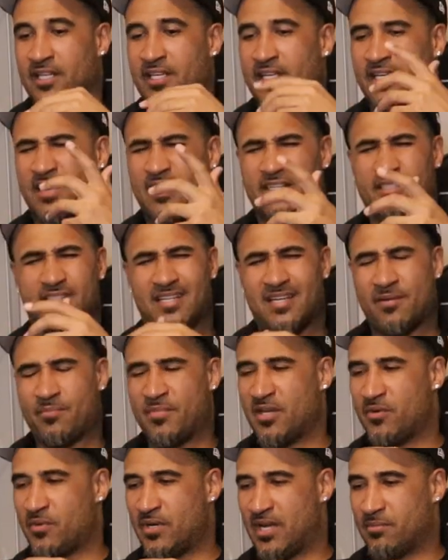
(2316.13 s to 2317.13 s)
I was like, man,
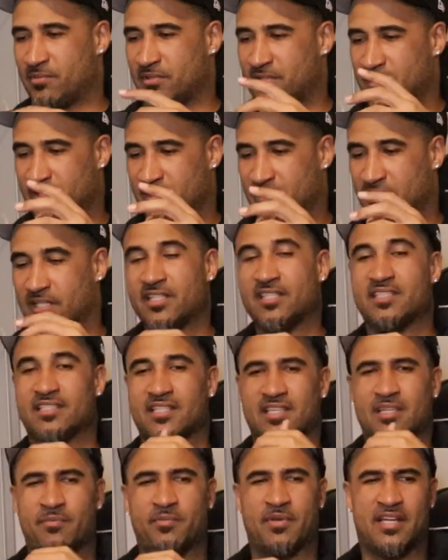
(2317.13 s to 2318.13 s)
what happened to this? He
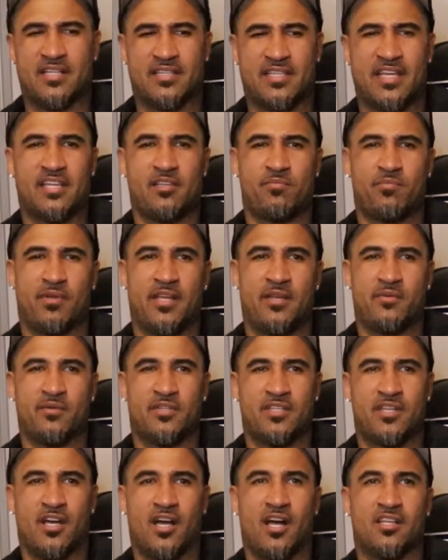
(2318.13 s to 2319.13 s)
said, man, I think he played with the
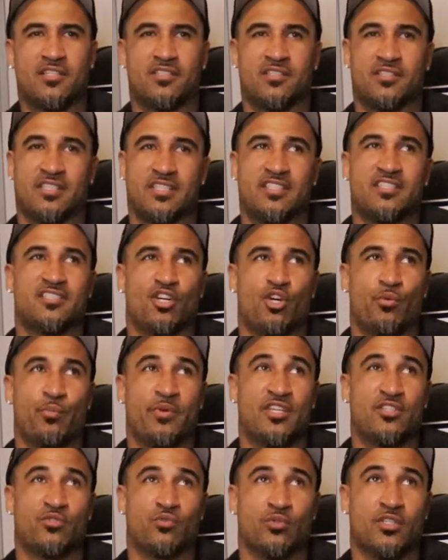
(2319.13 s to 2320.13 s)
Dodgers, and he told me
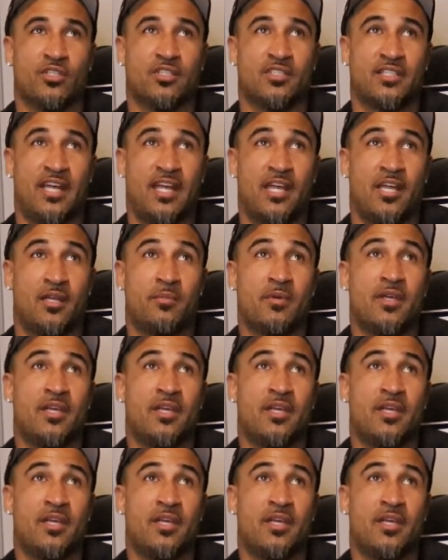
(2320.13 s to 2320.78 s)
his real name.